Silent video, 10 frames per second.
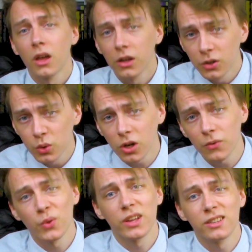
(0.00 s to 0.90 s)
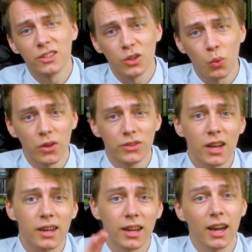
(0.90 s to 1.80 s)
You'll shuffle these into one
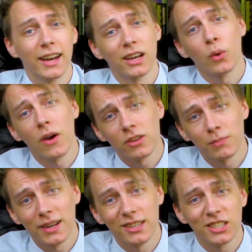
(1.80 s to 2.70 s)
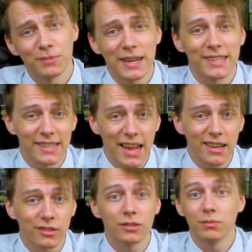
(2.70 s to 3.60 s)
deck, and whoever's been into space
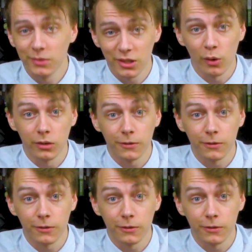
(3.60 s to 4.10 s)
last goes